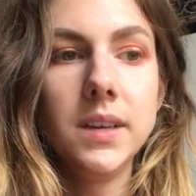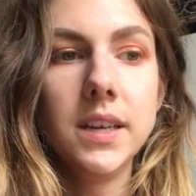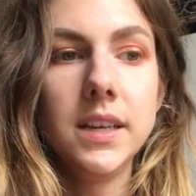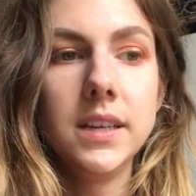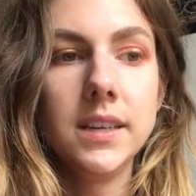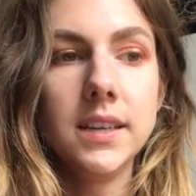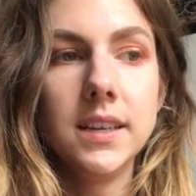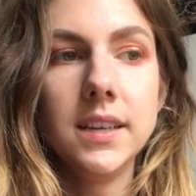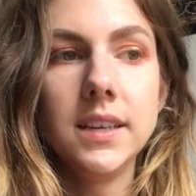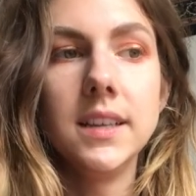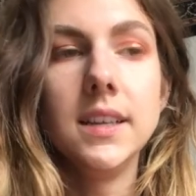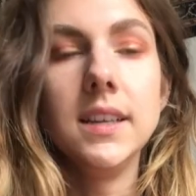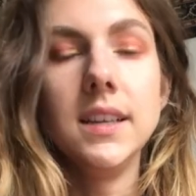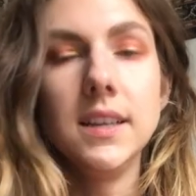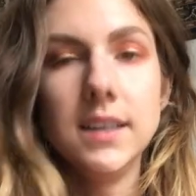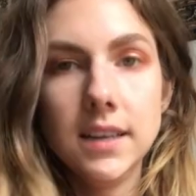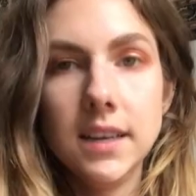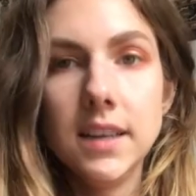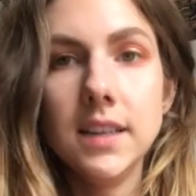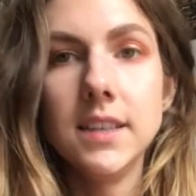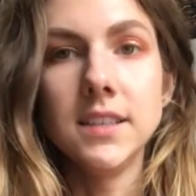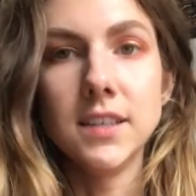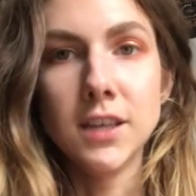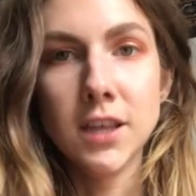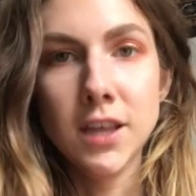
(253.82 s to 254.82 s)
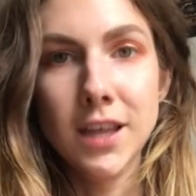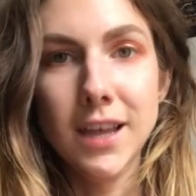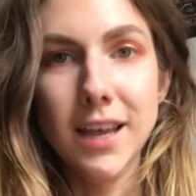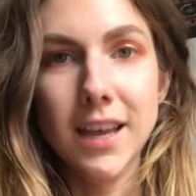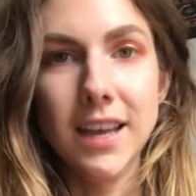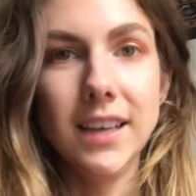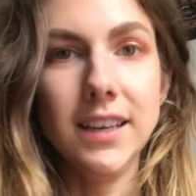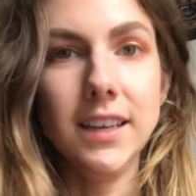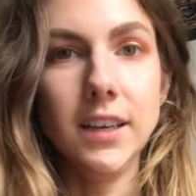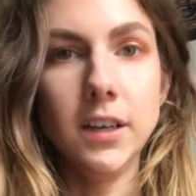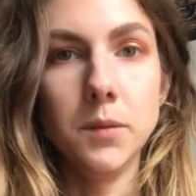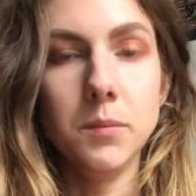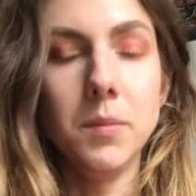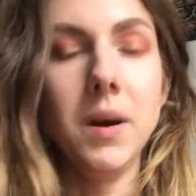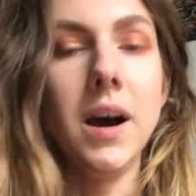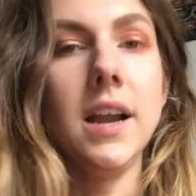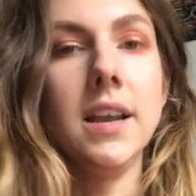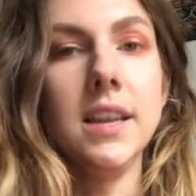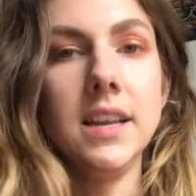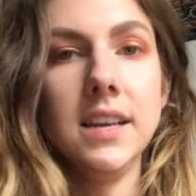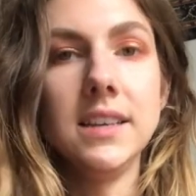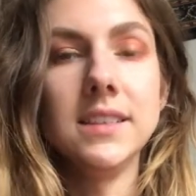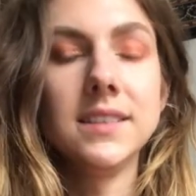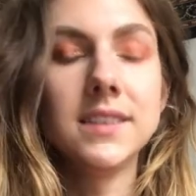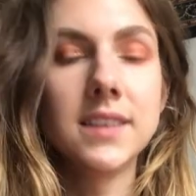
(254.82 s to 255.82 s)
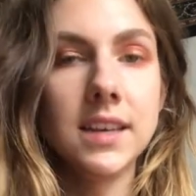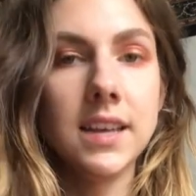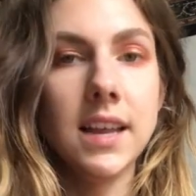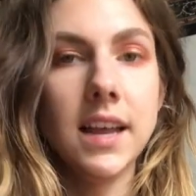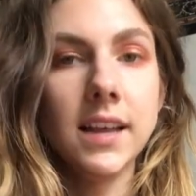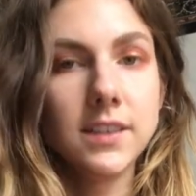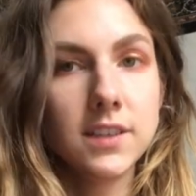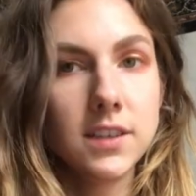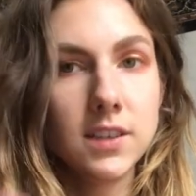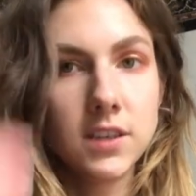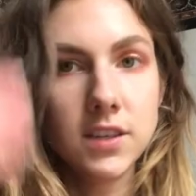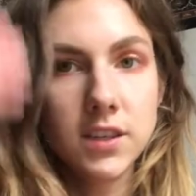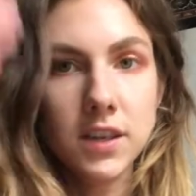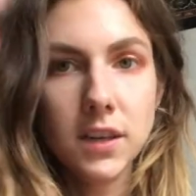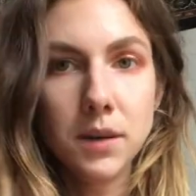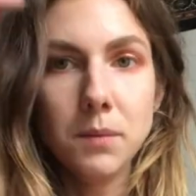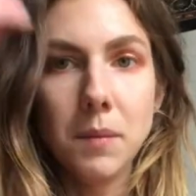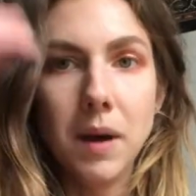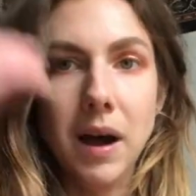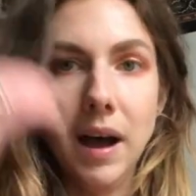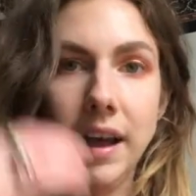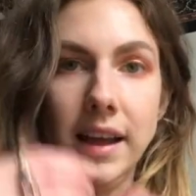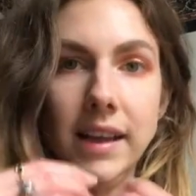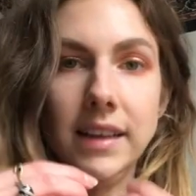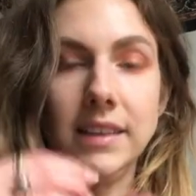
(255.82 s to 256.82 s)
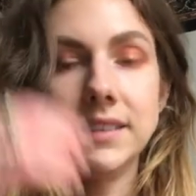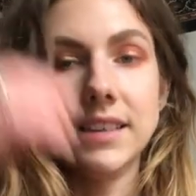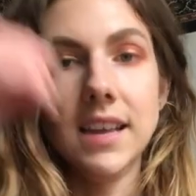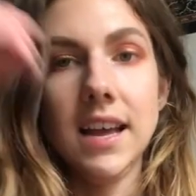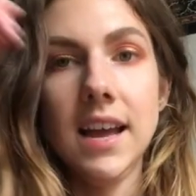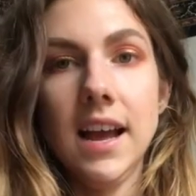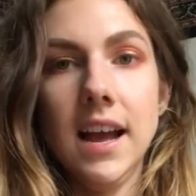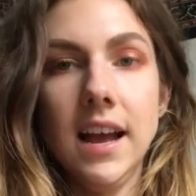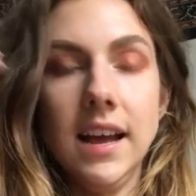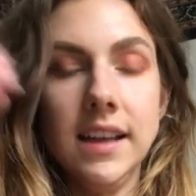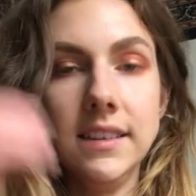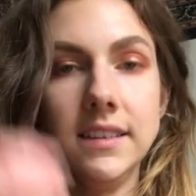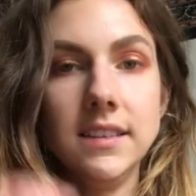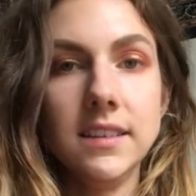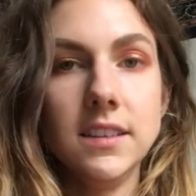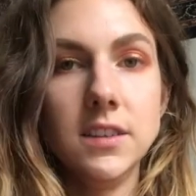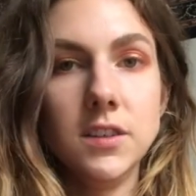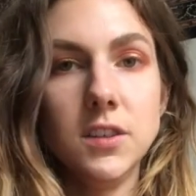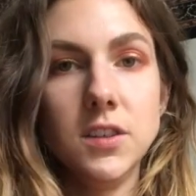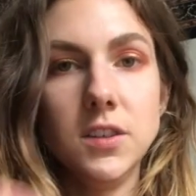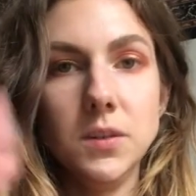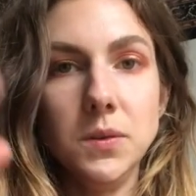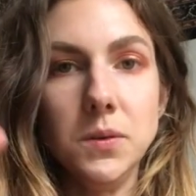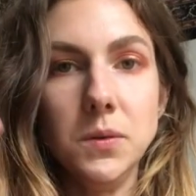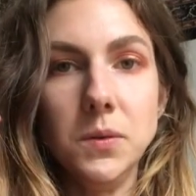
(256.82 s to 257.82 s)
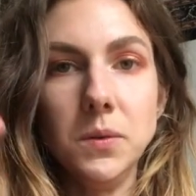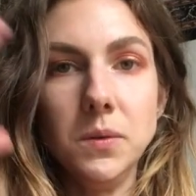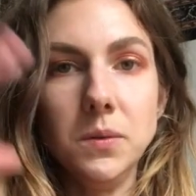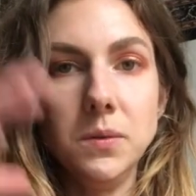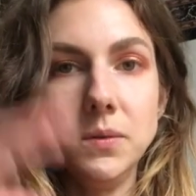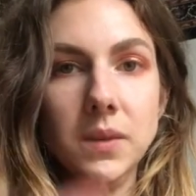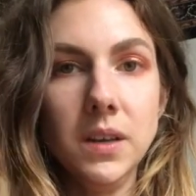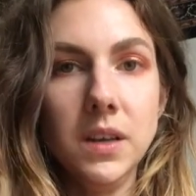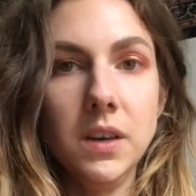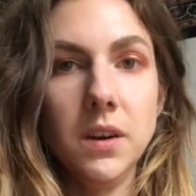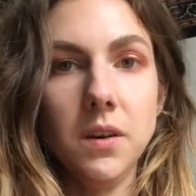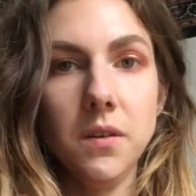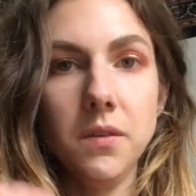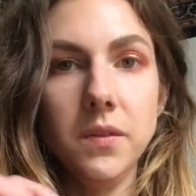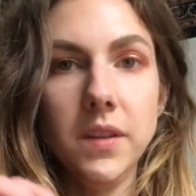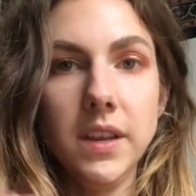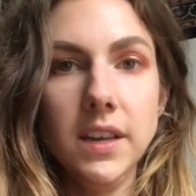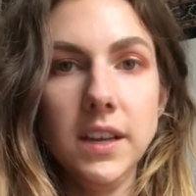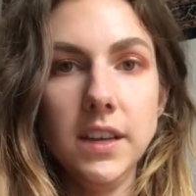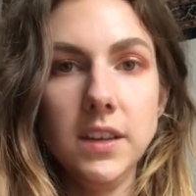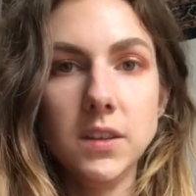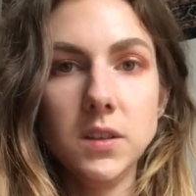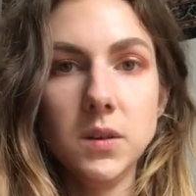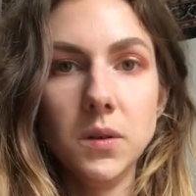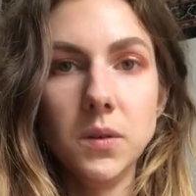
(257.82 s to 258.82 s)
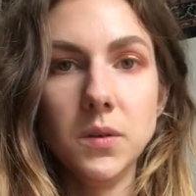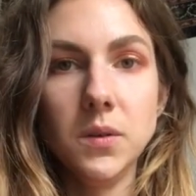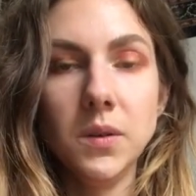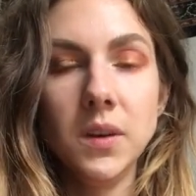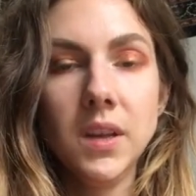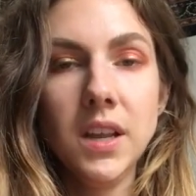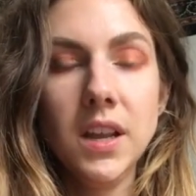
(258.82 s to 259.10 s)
it is a thing. Your body is connected to your mind, and the two, they need to,